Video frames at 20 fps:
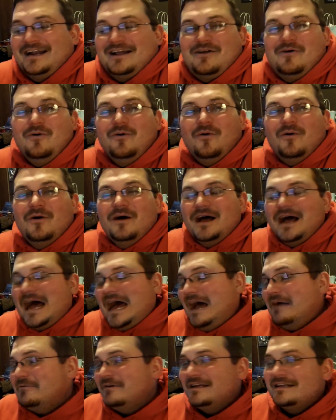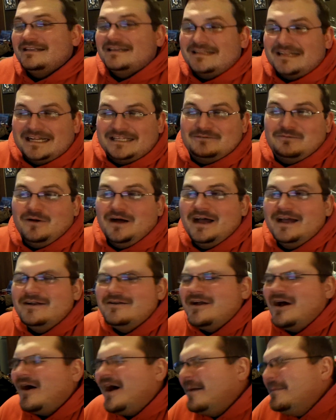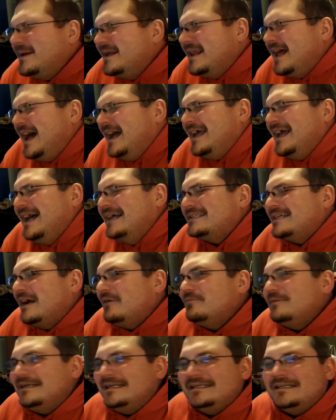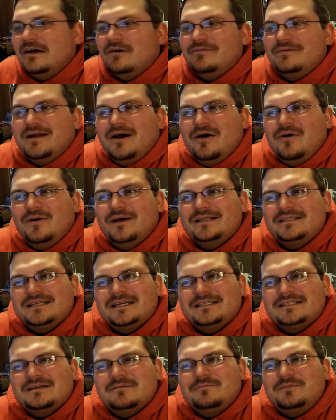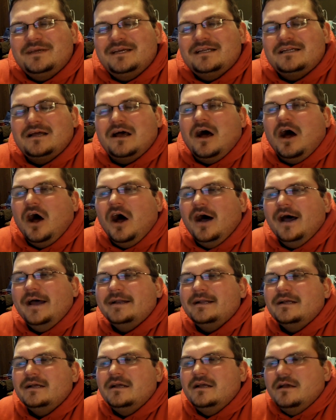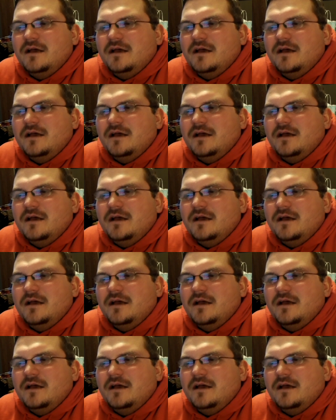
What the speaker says: cool. I really think that's why. No, guys, I really don't know. It's a bit odd.